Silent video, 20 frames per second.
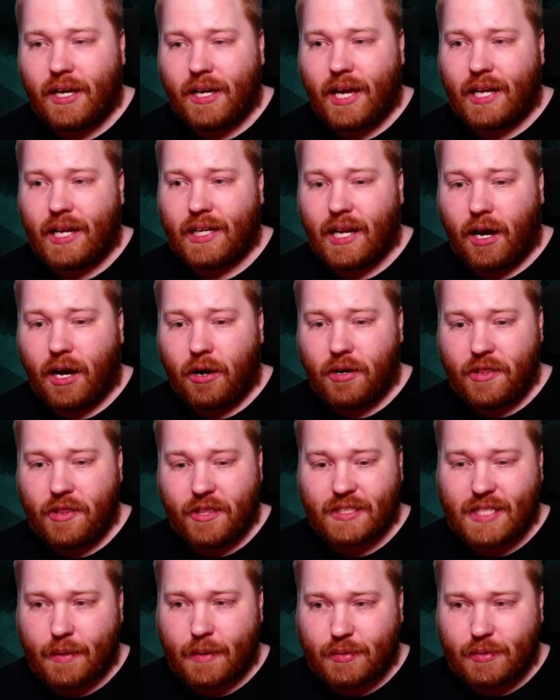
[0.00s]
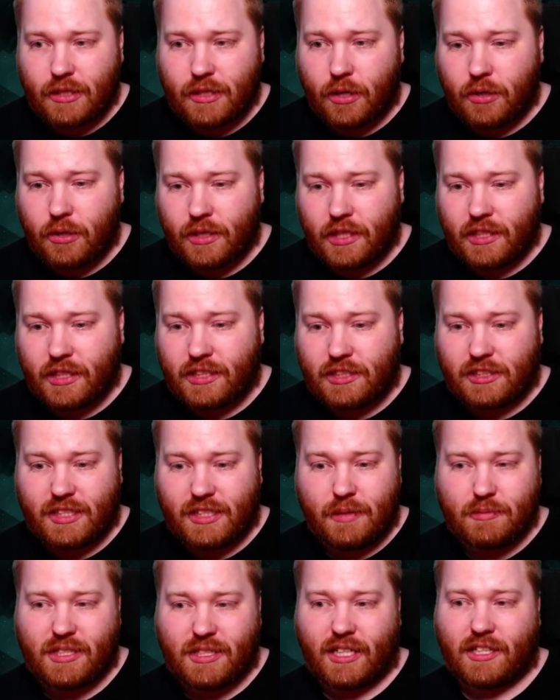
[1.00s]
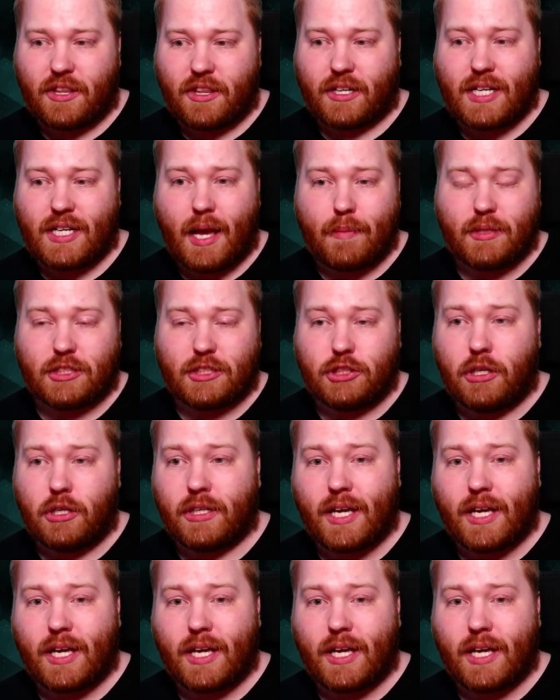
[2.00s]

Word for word: and now in this episode, it seems like the tables turn